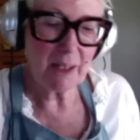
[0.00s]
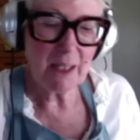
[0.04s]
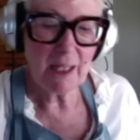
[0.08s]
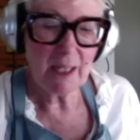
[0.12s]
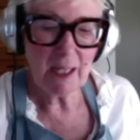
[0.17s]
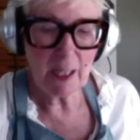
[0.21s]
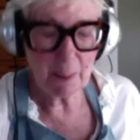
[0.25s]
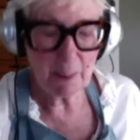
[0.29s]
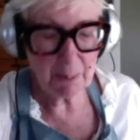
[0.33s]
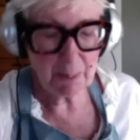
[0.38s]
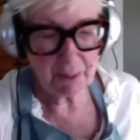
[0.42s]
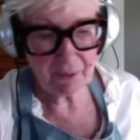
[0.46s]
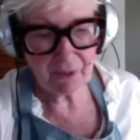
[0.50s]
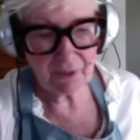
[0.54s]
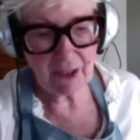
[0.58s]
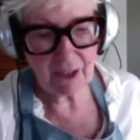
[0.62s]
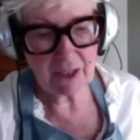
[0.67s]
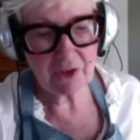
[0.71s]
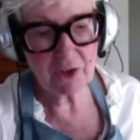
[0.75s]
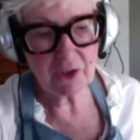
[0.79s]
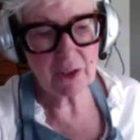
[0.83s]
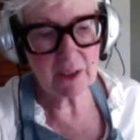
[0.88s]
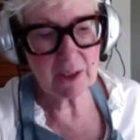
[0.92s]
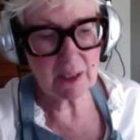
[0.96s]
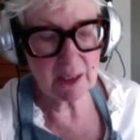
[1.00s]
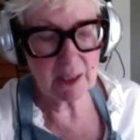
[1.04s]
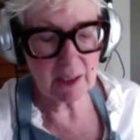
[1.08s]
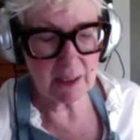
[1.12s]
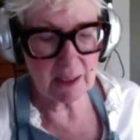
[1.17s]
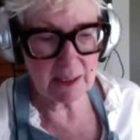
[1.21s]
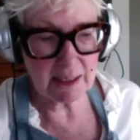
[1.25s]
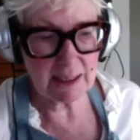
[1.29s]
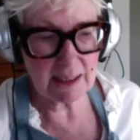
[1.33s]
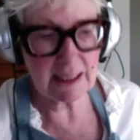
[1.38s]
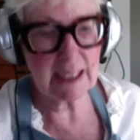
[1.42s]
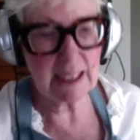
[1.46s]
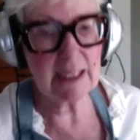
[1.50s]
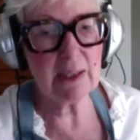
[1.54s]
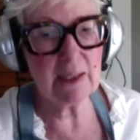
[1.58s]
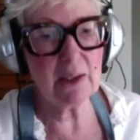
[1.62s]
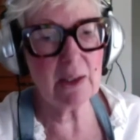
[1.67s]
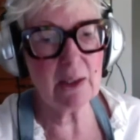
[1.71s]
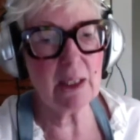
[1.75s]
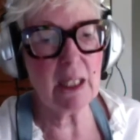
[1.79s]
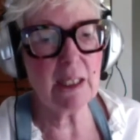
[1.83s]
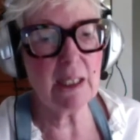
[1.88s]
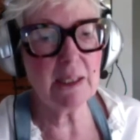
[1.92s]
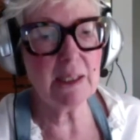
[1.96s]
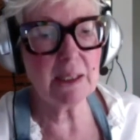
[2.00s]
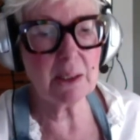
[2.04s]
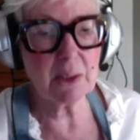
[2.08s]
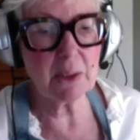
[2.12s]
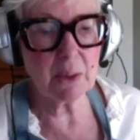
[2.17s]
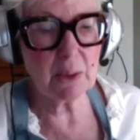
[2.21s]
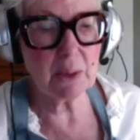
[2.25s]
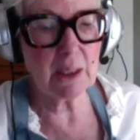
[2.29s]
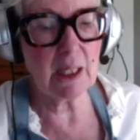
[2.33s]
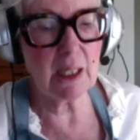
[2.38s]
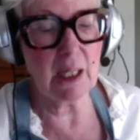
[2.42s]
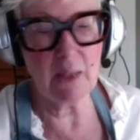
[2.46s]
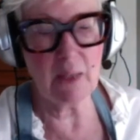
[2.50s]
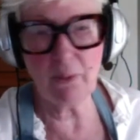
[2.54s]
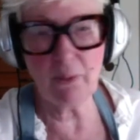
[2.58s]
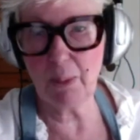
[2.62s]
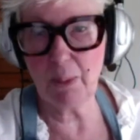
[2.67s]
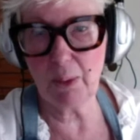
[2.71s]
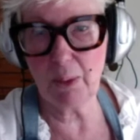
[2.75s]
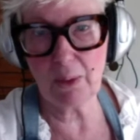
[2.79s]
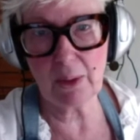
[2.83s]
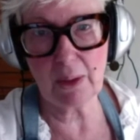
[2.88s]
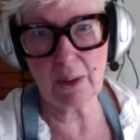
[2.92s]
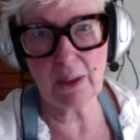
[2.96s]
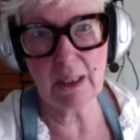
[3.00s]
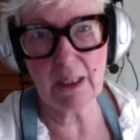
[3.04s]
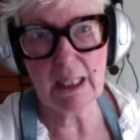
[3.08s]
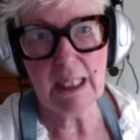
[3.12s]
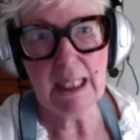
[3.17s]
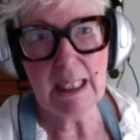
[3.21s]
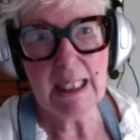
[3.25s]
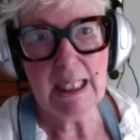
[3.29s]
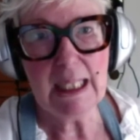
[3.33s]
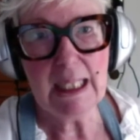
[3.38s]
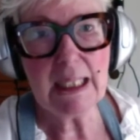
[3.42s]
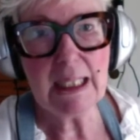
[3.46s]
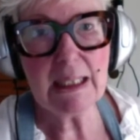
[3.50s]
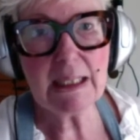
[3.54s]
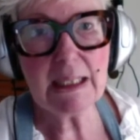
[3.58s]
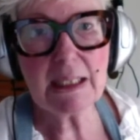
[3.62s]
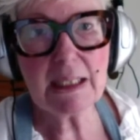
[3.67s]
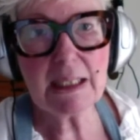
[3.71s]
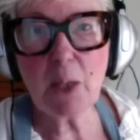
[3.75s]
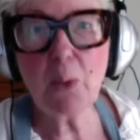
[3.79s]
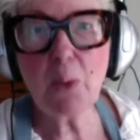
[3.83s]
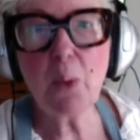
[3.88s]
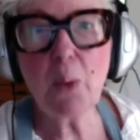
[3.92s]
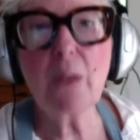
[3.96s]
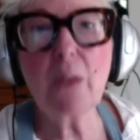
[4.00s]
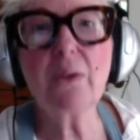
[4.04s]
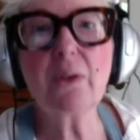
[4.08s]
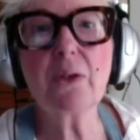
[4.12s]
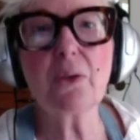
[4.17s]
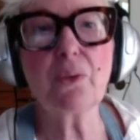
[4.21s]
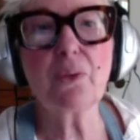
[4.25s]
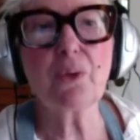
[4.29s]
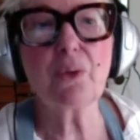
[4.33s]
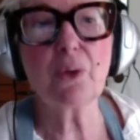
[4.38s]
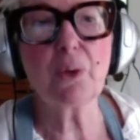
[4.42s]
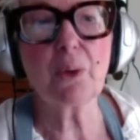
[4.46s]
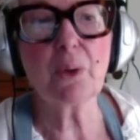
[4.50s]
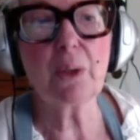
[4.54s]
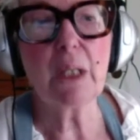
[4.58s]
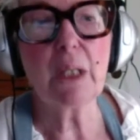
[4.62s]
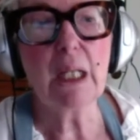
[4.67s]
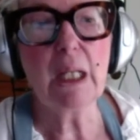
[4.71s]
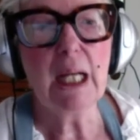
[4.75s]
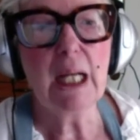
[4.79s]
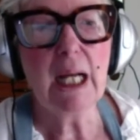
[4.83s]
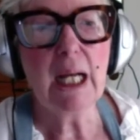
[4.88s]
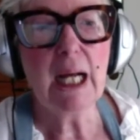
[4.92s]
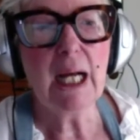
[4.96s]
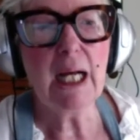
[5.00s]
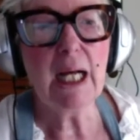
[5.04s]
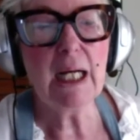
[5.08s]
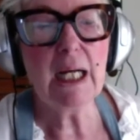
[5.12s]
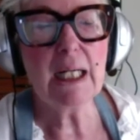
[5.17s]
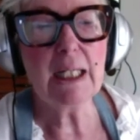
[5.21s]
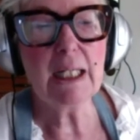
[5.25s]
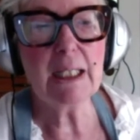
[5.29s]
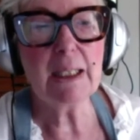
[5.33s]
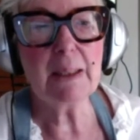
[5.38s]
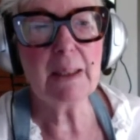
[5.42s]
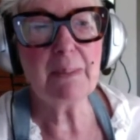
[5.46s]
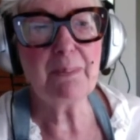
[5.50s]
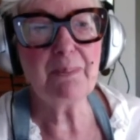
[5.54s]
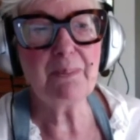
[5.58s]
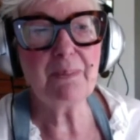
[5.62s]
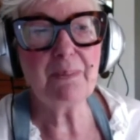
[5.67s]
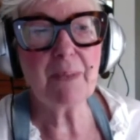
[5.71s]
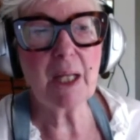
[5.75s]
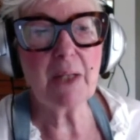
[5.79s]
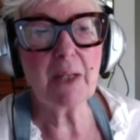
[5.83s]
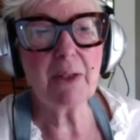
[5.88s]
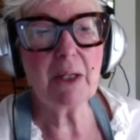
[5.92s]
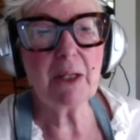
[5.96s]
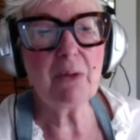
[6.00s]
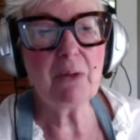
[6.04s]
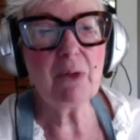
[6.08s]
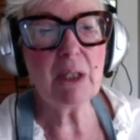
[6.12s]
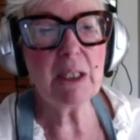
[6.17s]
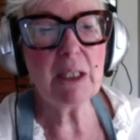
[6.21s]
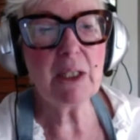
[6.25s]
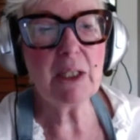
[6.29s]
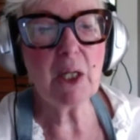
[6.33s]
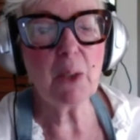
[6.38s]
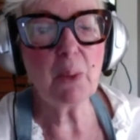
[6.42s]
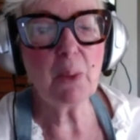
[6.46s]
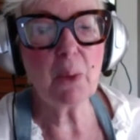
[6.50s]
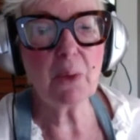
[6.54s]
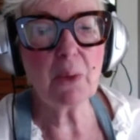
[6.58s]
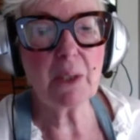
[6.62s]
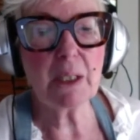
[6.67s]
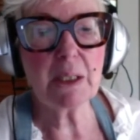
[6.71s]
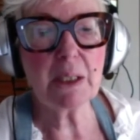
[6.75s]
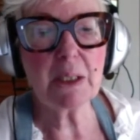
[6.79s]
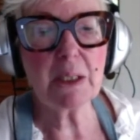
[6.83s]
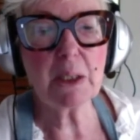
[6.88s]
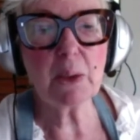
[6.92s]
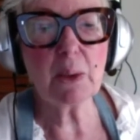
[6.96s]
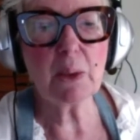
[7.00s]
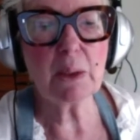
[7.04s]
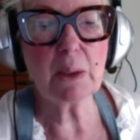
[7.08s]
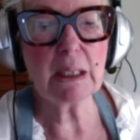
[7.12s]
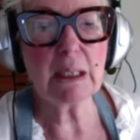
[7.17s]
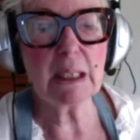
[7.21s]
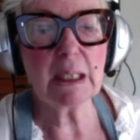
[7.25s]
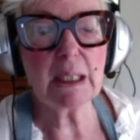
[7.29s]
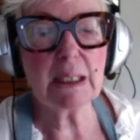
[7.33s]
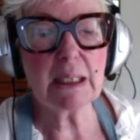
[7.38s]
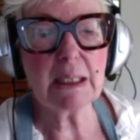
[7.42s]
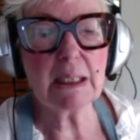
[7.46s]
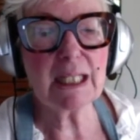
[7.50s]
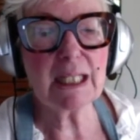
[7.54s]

profession and a skill, and a good life model is so wonderful. And they really know what they're doing, and